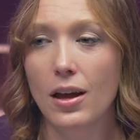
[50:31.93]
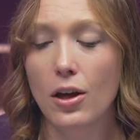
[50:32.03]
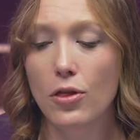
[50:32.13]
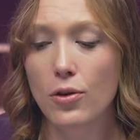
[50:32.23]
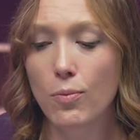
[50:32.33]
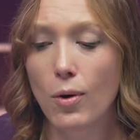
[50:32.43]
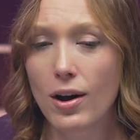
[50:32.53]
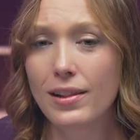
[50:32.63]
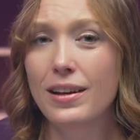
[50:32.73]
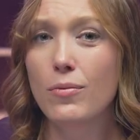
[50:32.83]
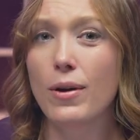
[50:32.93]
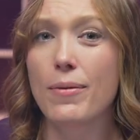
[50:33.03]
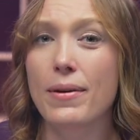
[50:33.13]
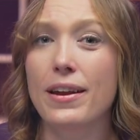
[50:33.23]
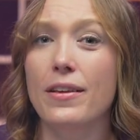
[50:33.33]
the wall in
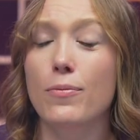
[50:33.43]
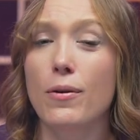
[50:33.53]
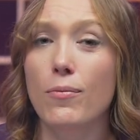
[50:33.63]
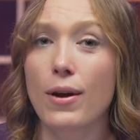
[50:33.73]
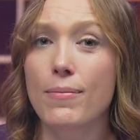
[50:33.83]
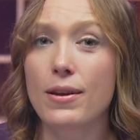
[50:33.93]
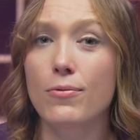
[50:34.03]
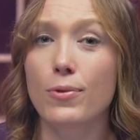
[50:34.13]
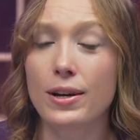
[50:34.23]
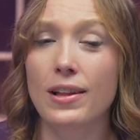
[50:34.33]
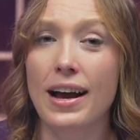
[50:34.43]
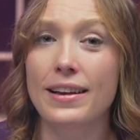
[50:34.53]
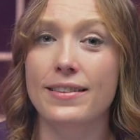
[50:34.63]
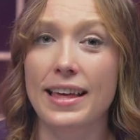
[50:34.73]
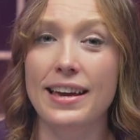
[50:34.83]
women is when women
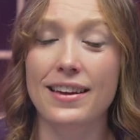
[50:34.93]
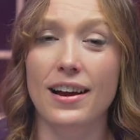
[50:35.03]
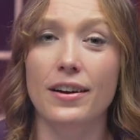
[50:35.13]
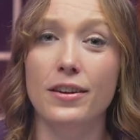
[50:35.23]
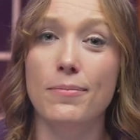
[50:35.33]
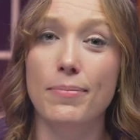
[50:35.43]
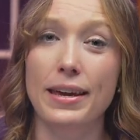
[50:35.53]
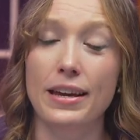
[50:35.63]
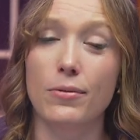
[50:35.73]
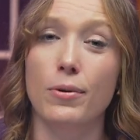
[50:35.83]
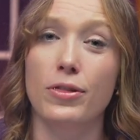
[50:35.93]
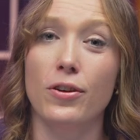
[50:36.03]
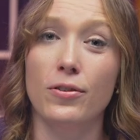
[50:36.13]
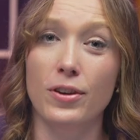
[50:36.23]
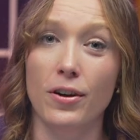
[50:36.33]
realize they cannot compete with
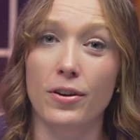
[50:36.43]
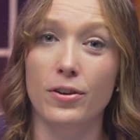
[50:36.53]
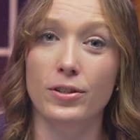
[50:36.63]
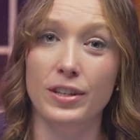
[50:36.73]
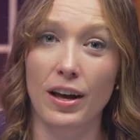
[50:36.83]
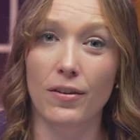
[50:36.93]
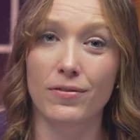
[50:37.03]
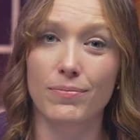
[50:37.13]
their younger self.